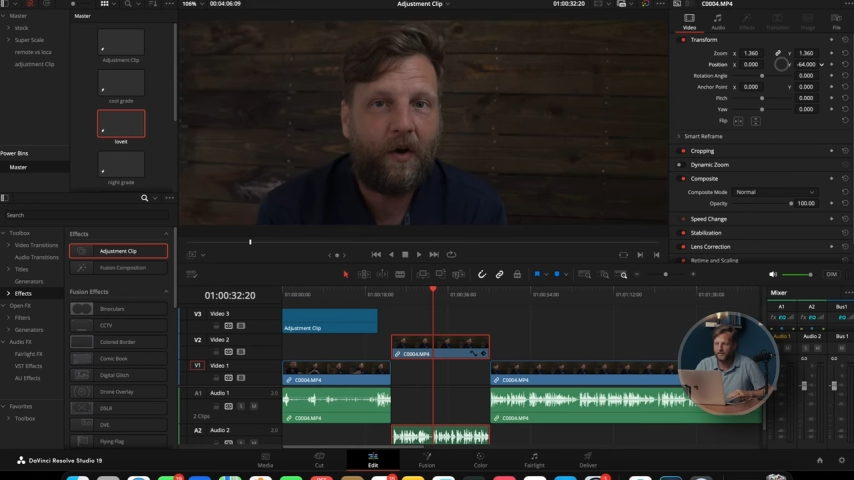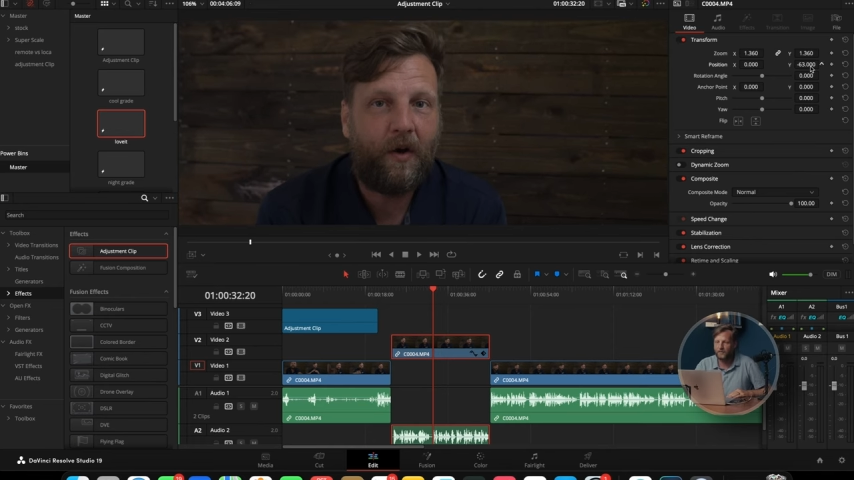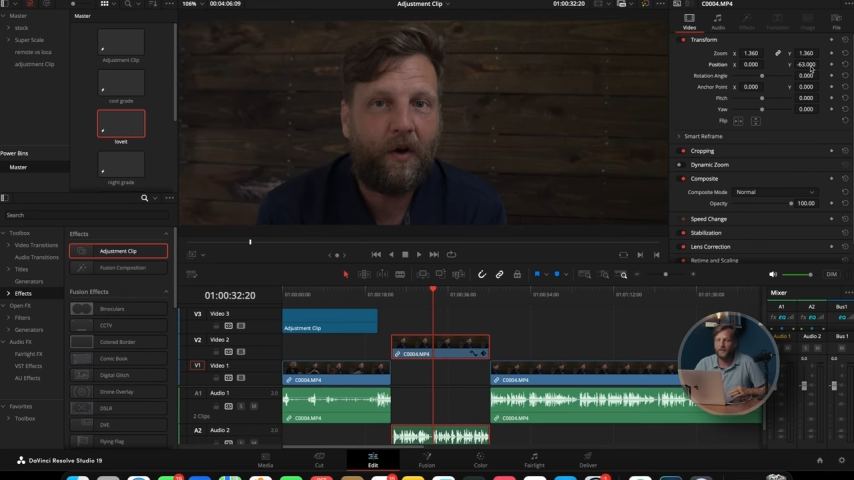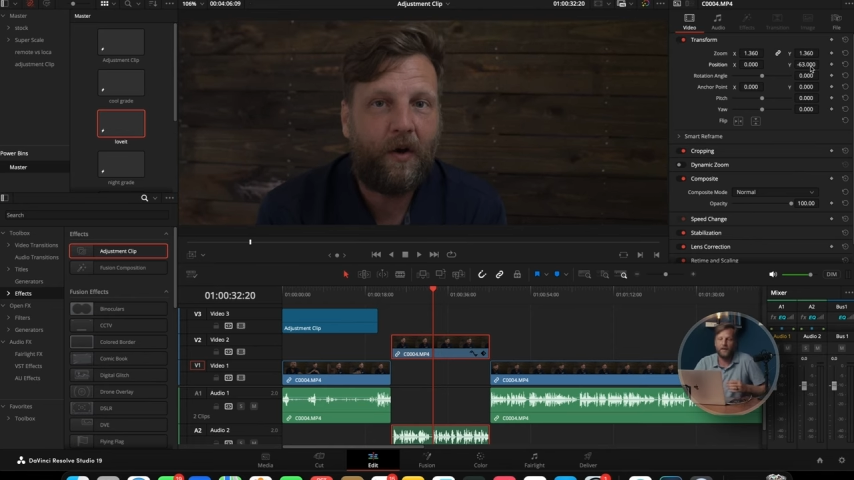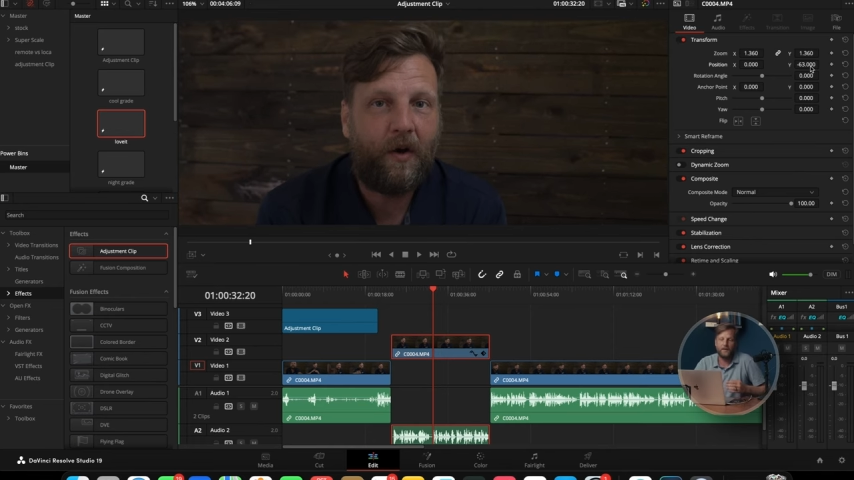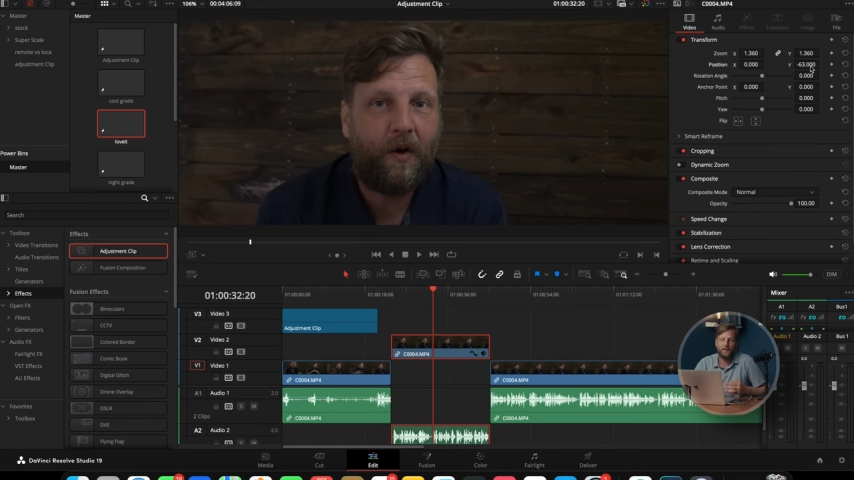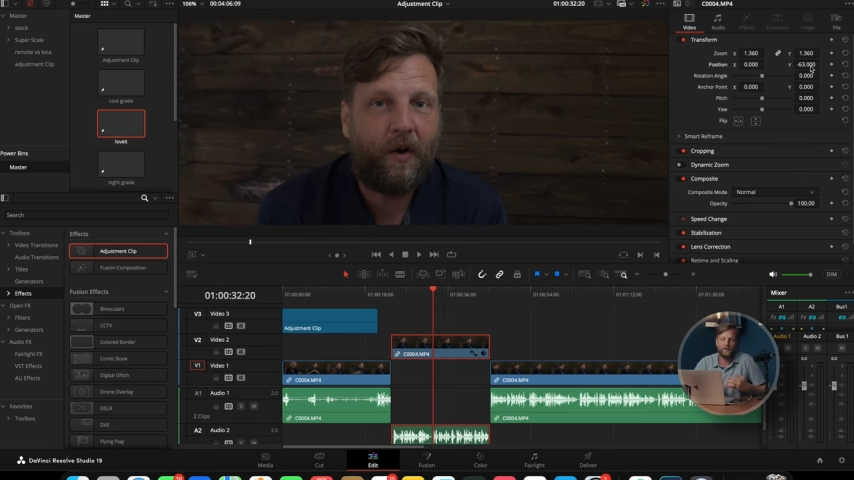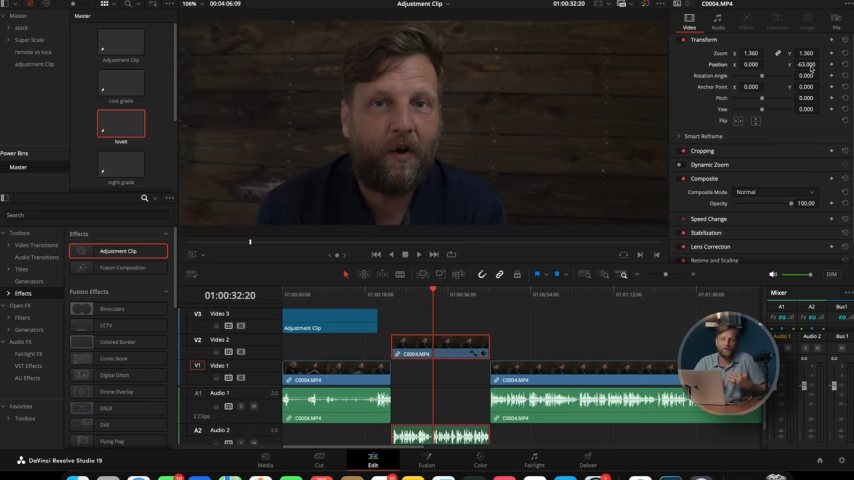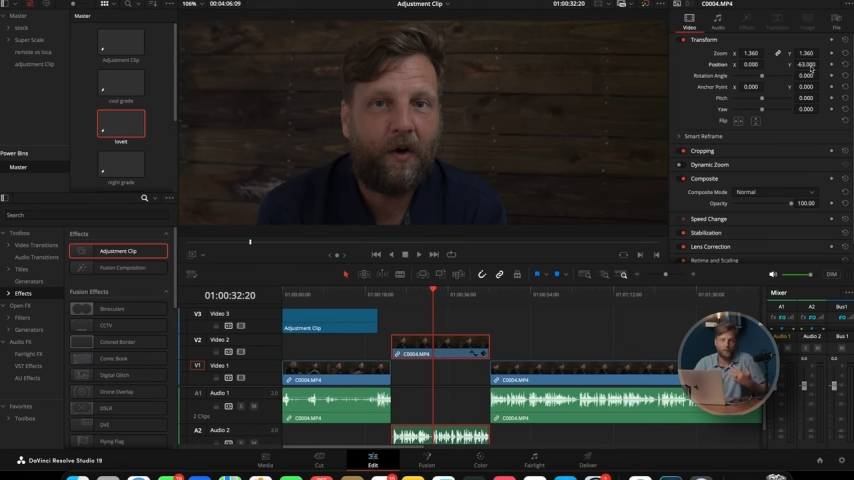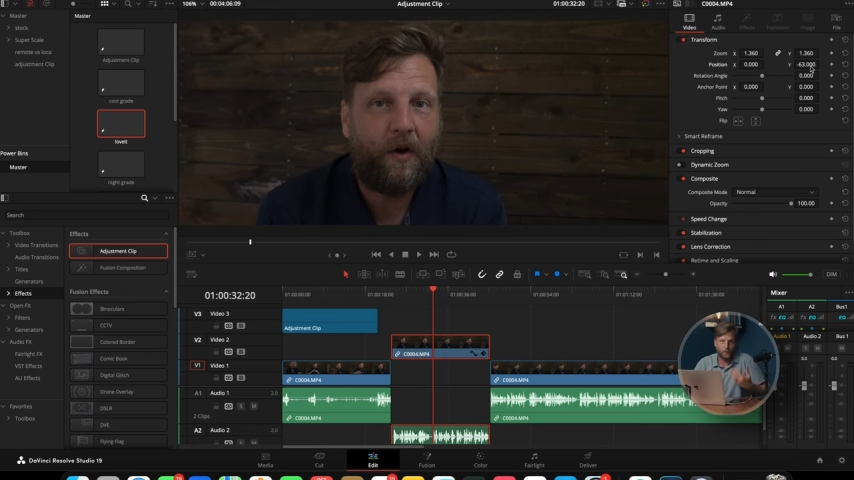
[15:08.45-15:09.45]
to make it
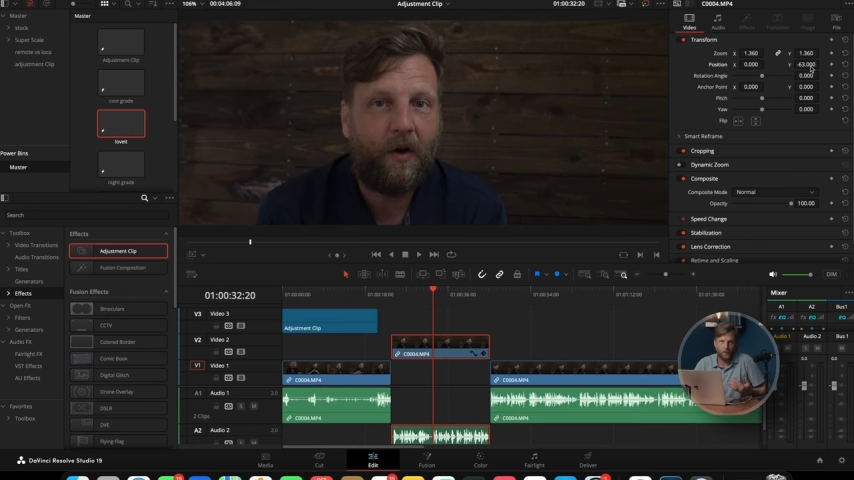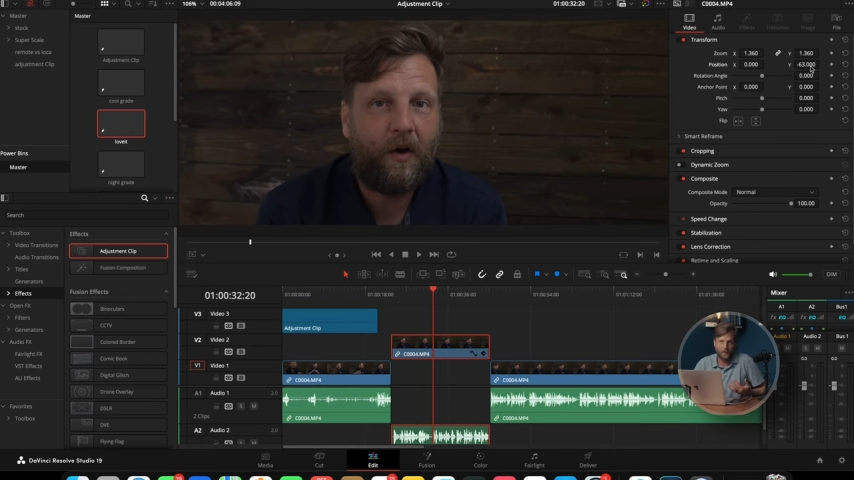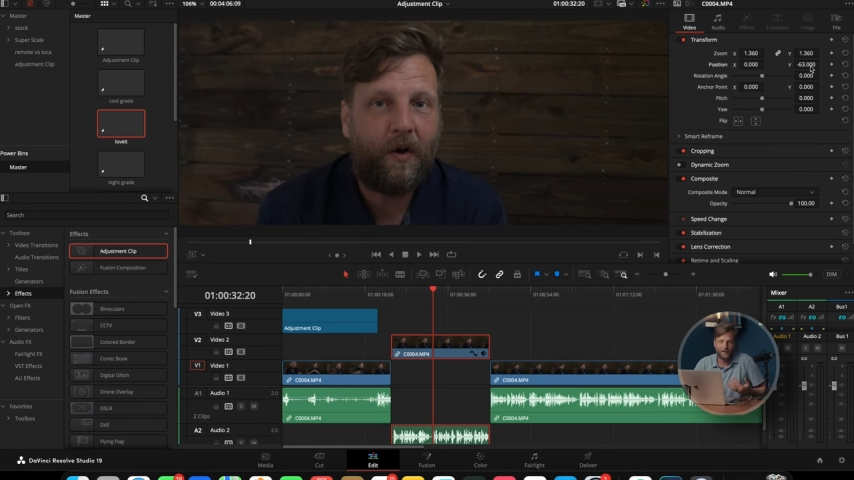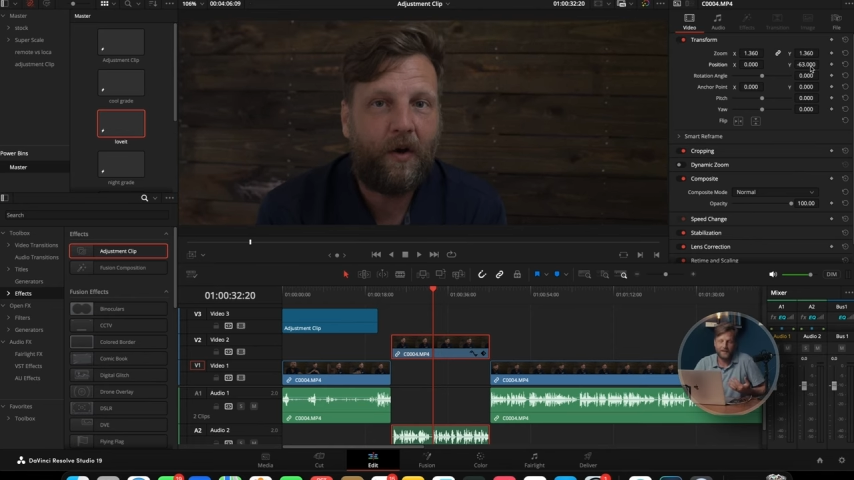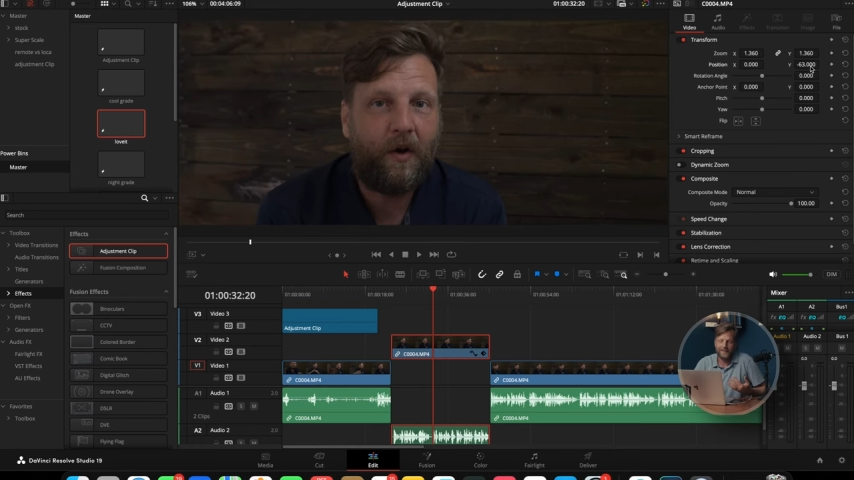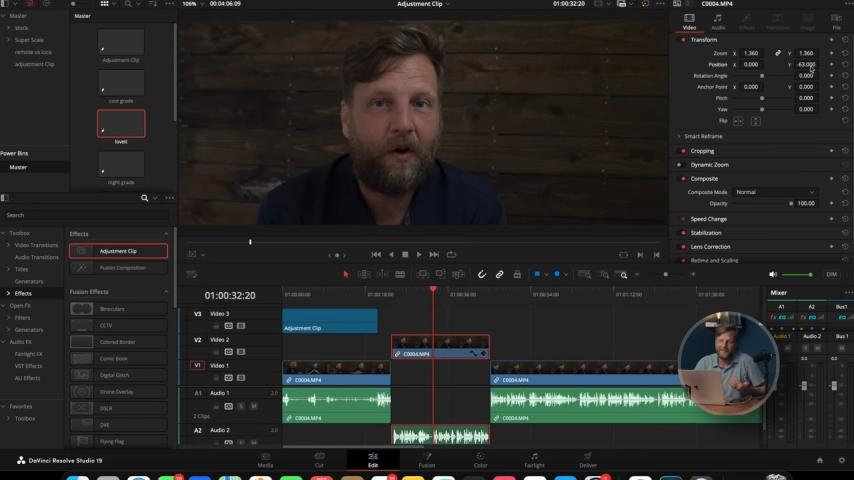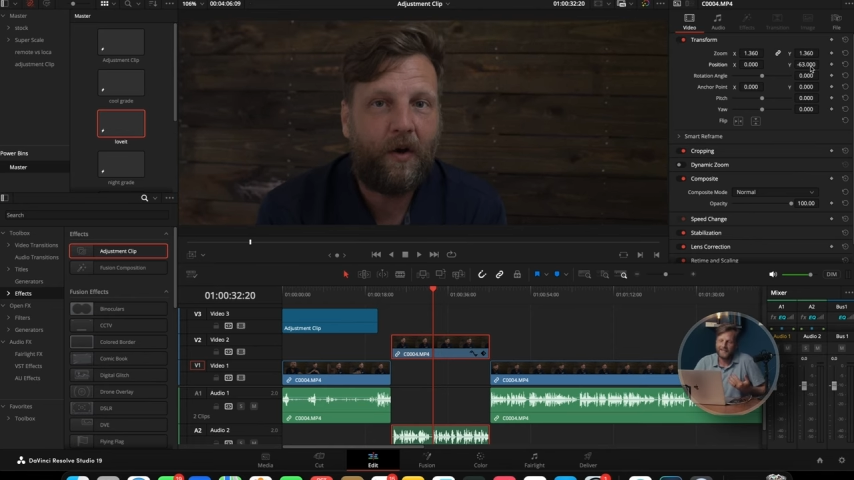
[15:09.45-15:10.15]
work.